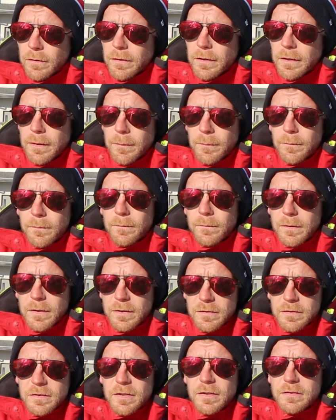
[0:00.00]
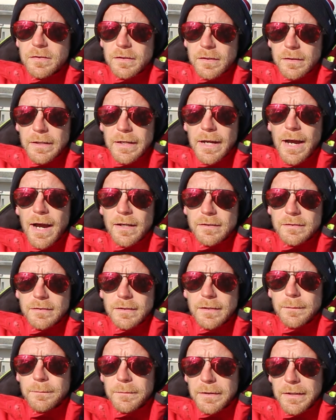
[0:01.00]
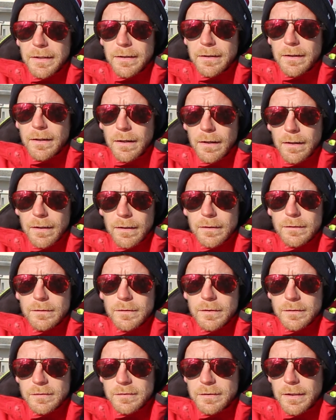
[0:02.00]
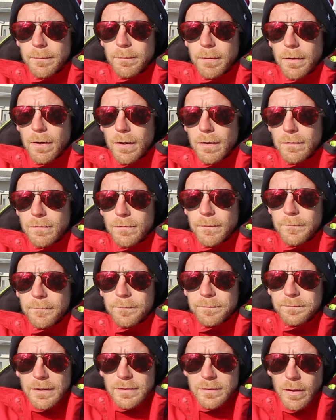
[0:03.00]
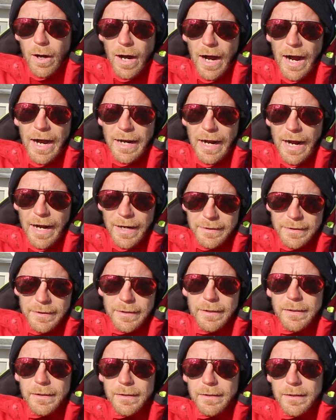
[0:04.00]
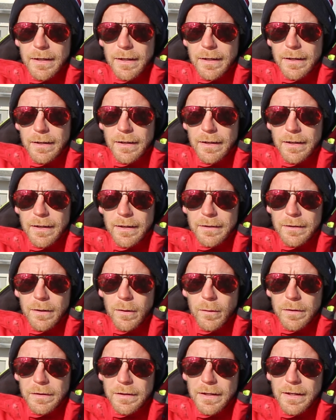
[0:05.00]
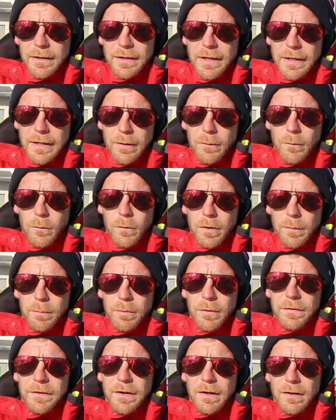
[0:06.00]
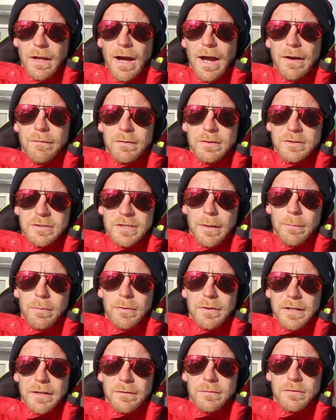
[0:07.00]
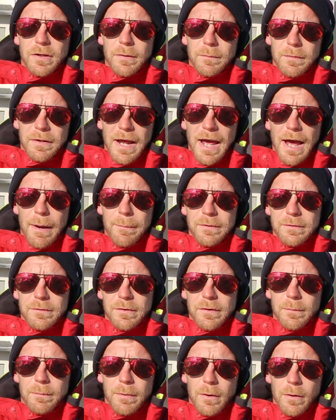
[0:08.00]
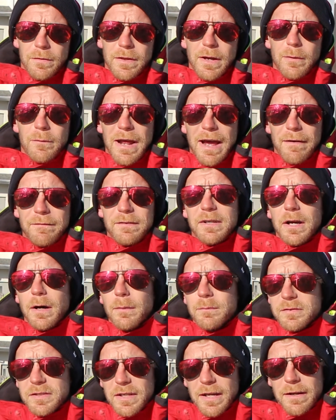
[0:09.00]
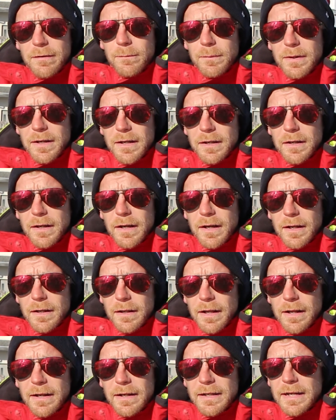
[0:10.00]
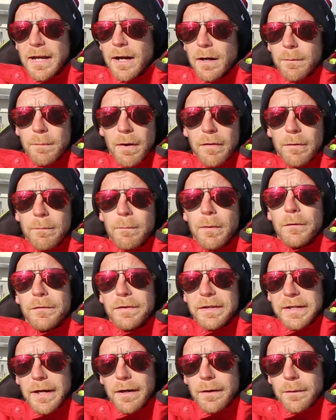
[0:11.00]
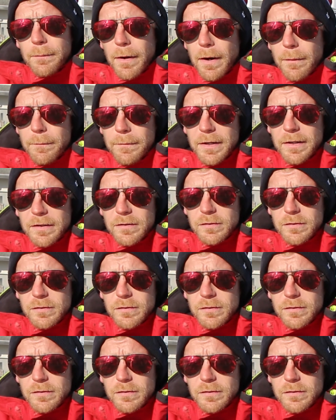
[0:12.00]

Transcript: them consistently asking me to step off. So I did, knowing that they didn't want to put their life in jeopardy. If something happened to the boat, they would have to come save me, and they didn't care about the boat, they cared about me.